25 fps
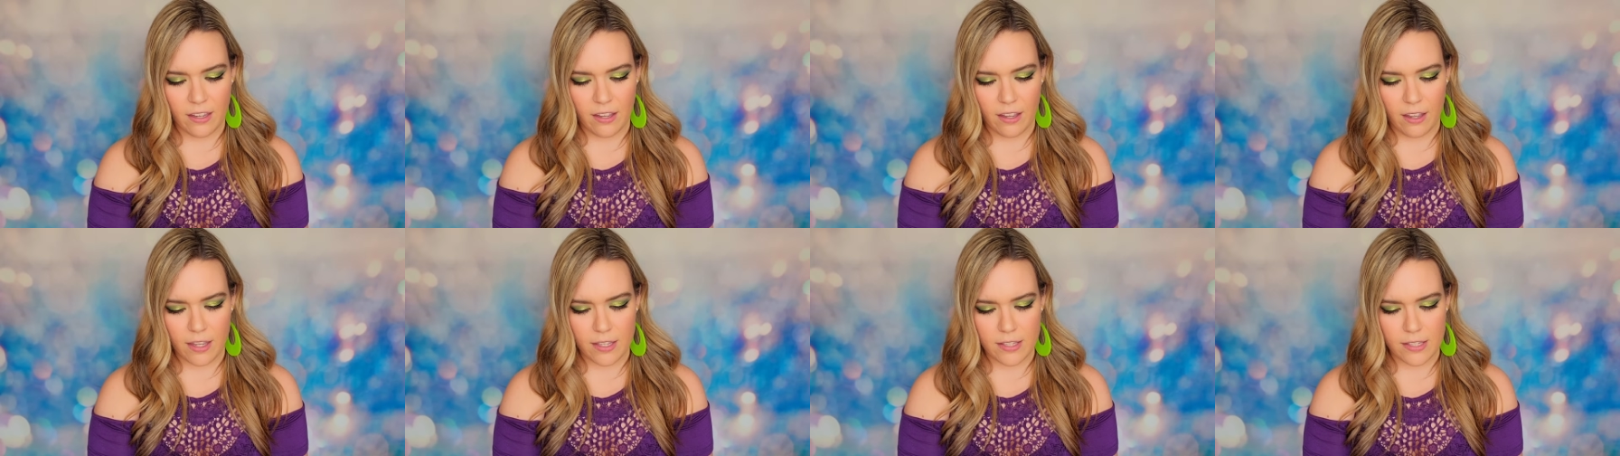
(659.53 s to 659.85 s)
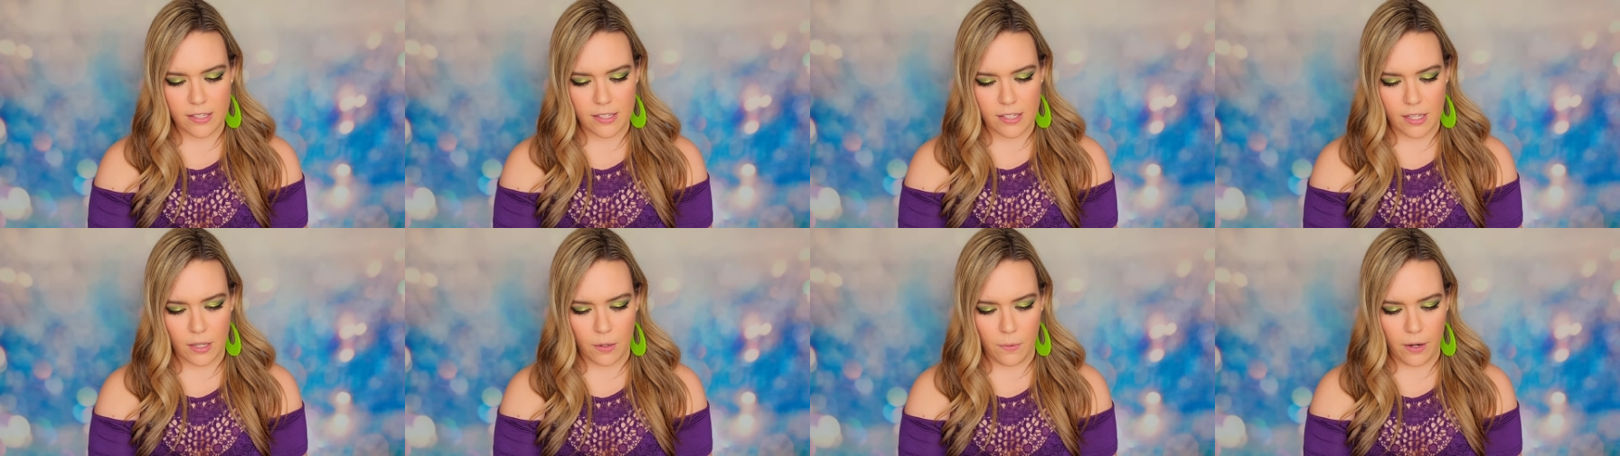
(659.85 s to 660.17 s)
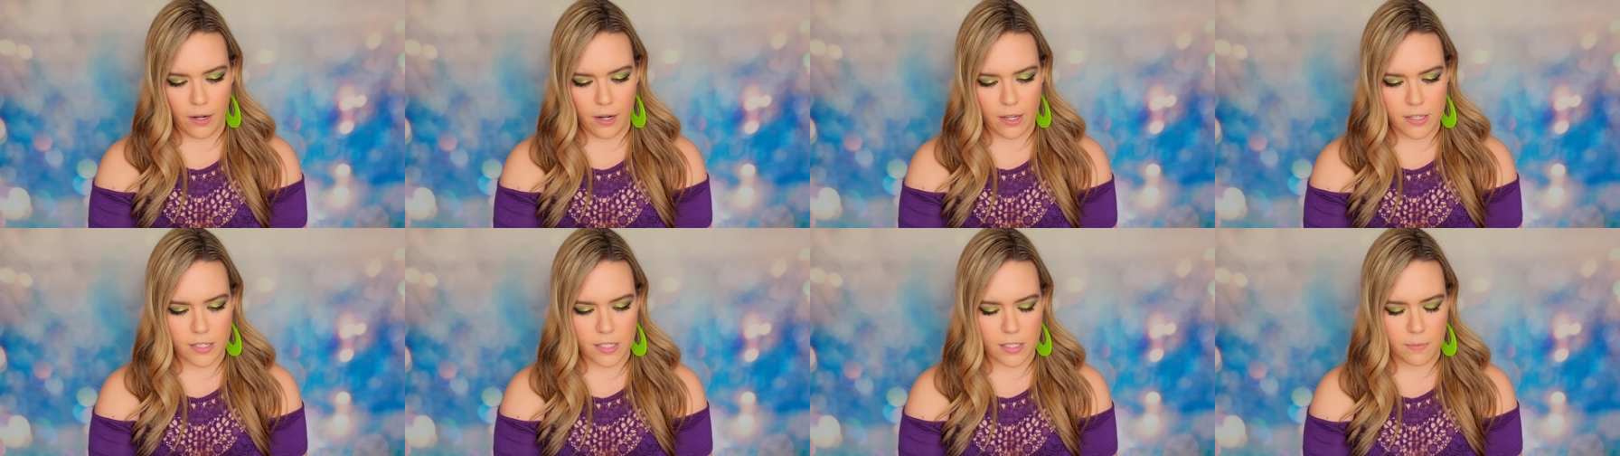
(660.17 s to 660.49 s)
and see what
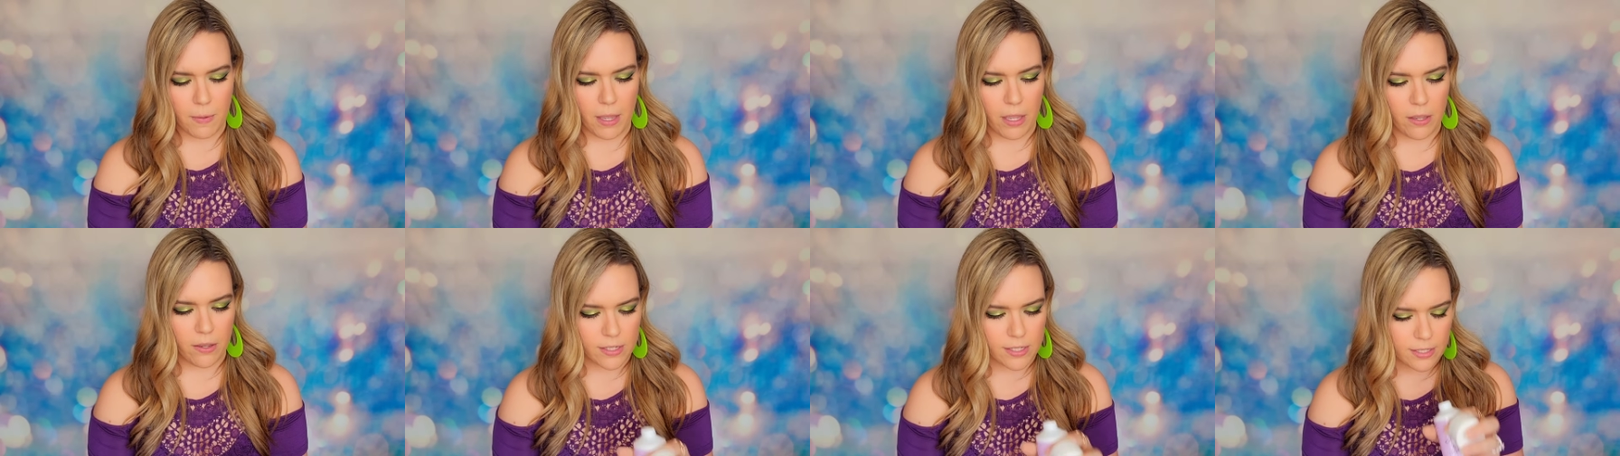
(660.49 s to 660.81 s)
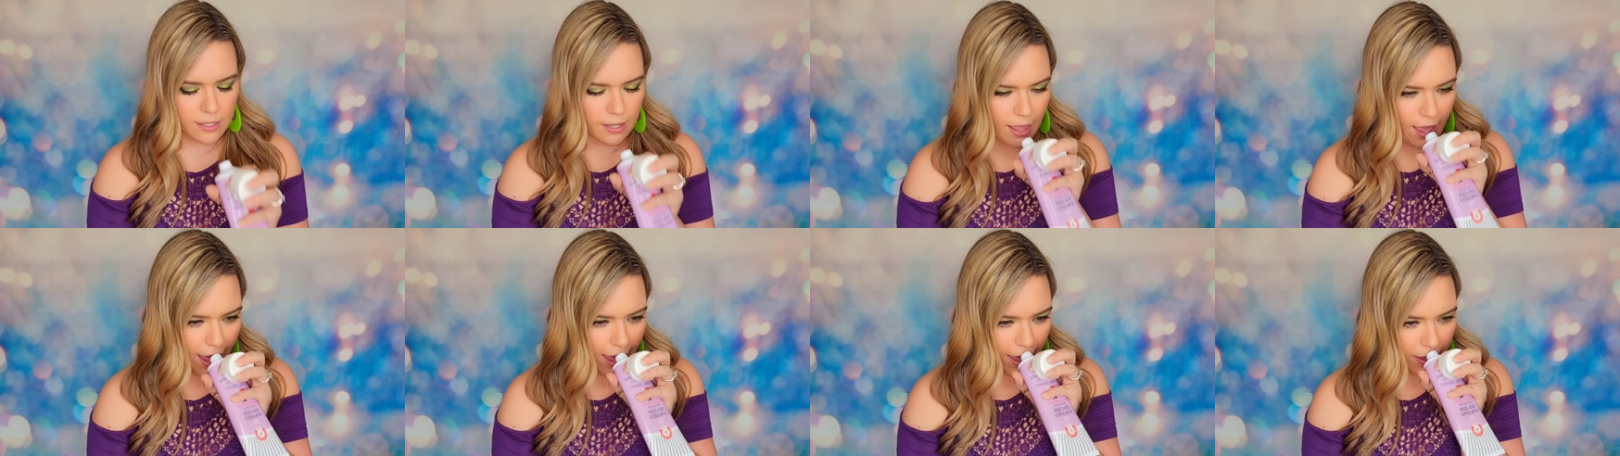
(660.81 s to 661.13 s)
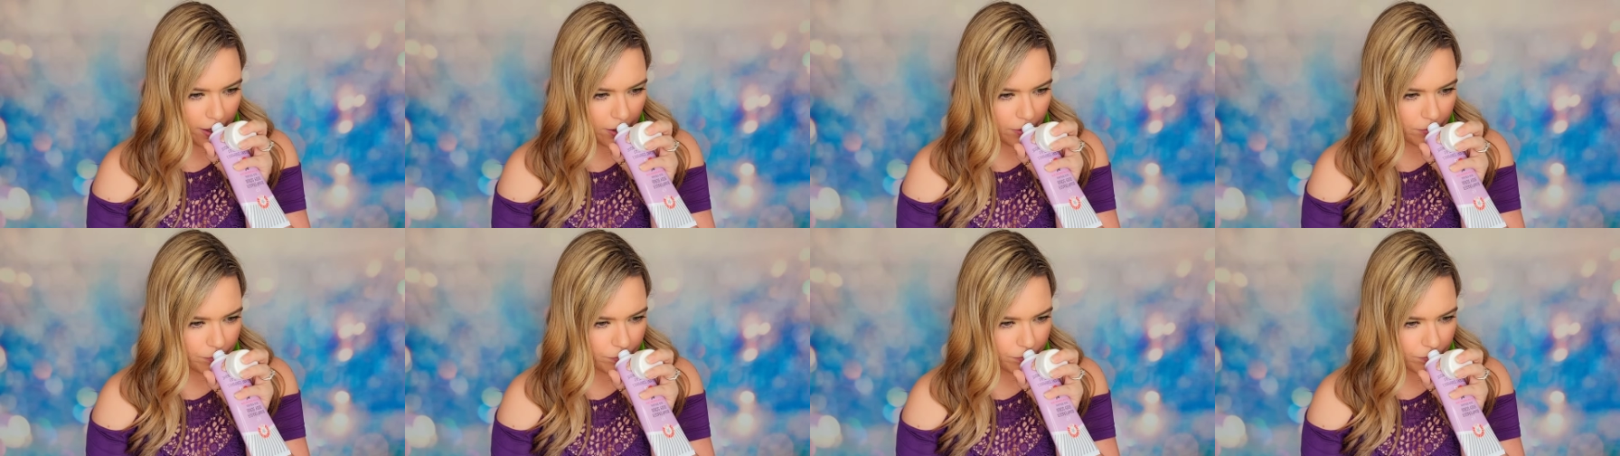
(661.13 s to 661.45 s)
it smells
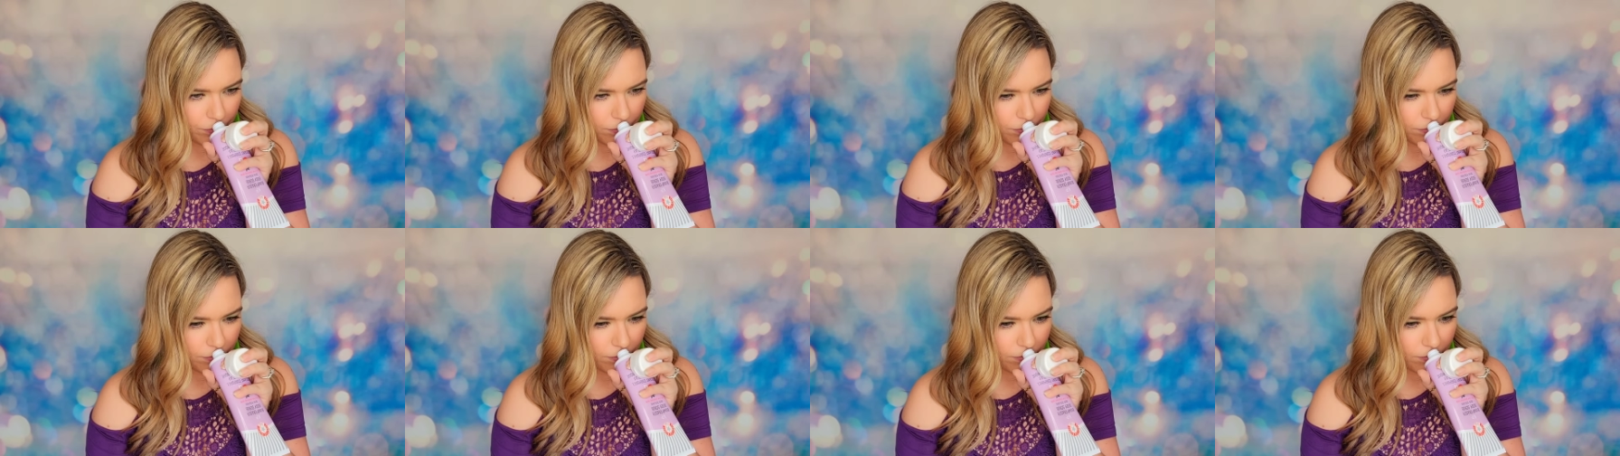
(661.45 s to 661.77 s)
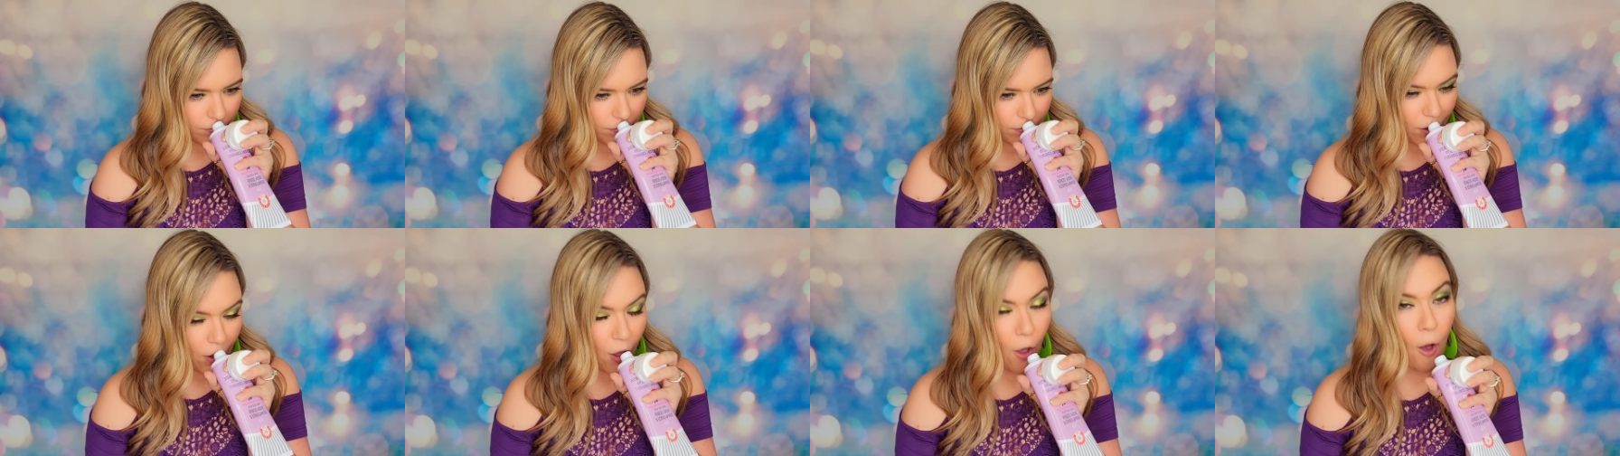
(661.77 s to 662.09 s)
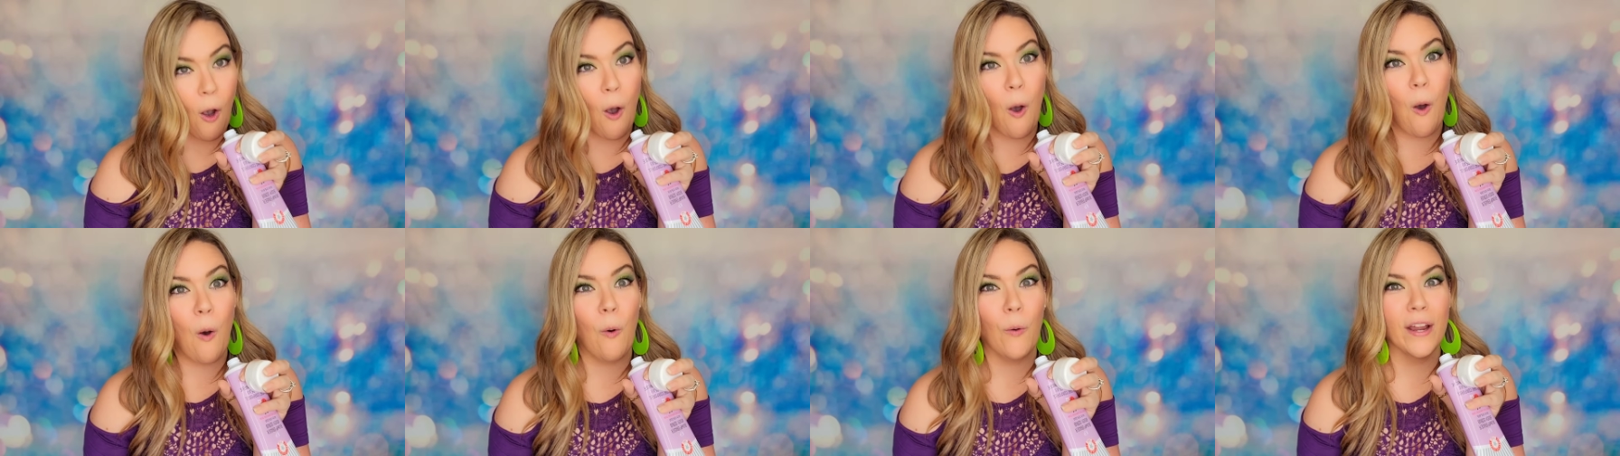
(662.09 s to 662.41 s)
like.
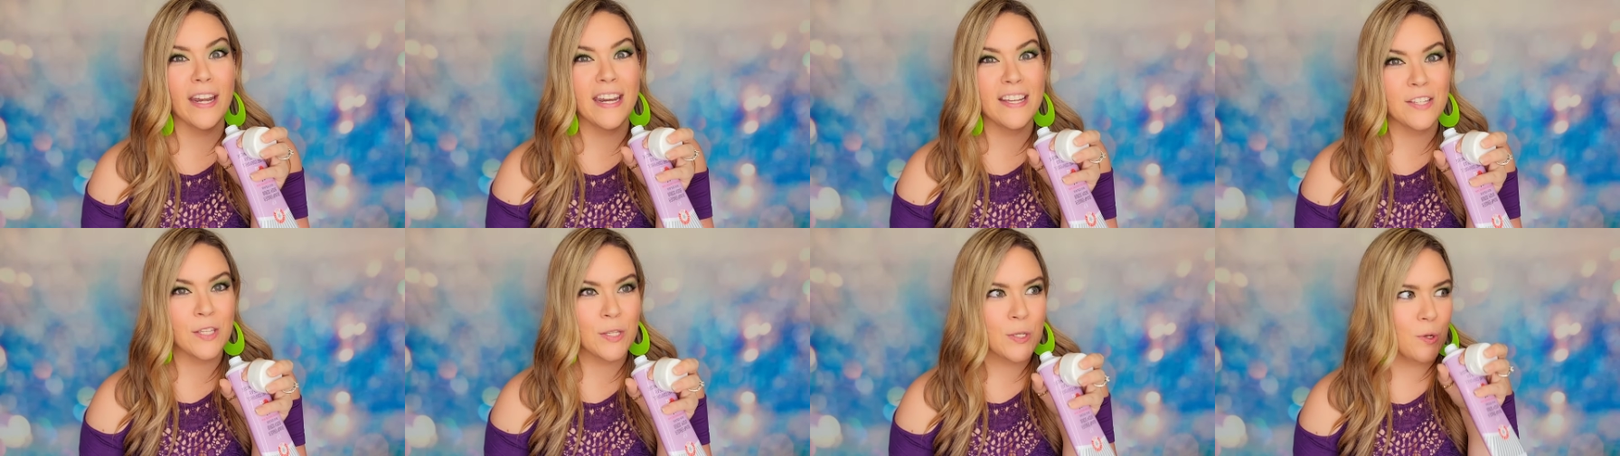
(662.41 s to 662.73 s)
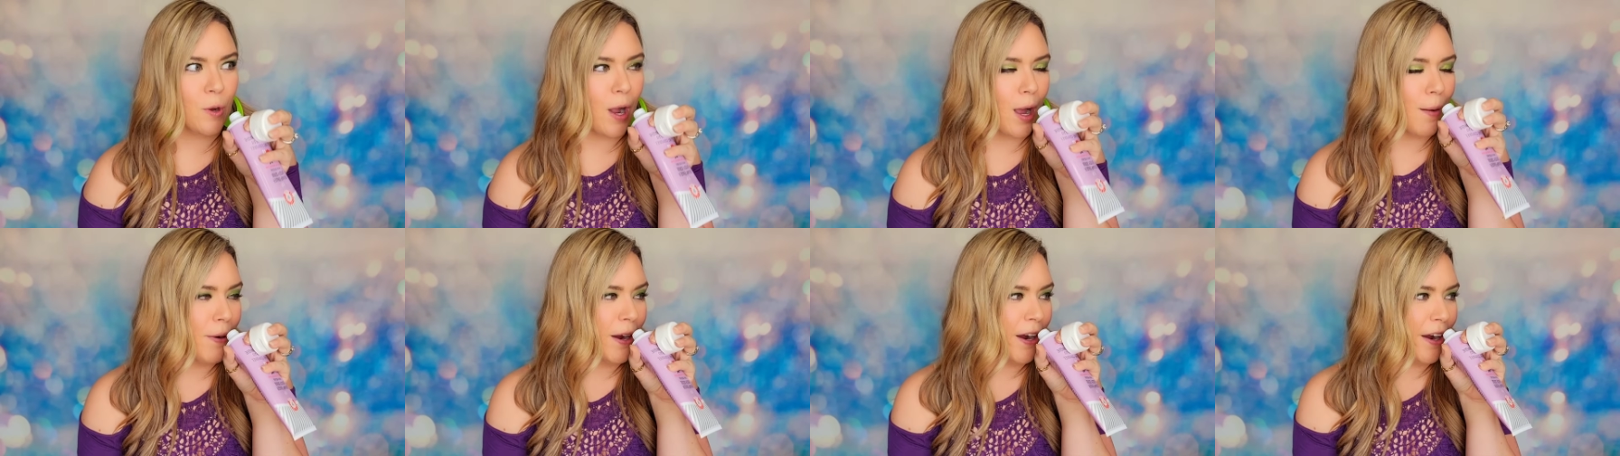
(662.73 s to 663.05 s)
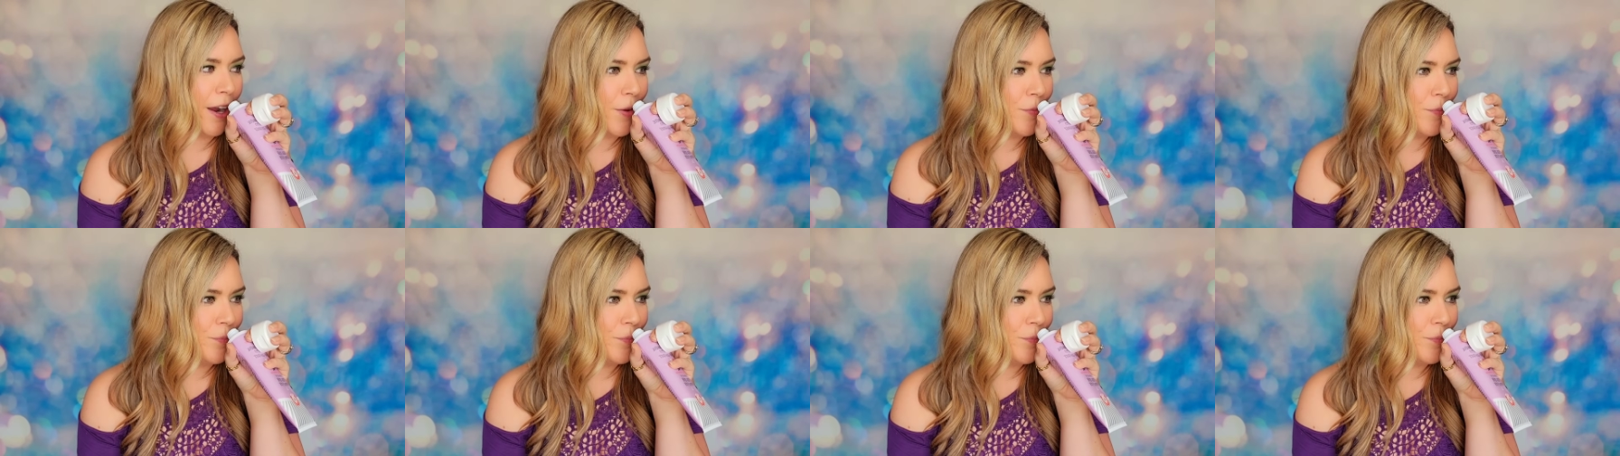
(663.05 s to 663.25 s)
Oh, it is strawberry.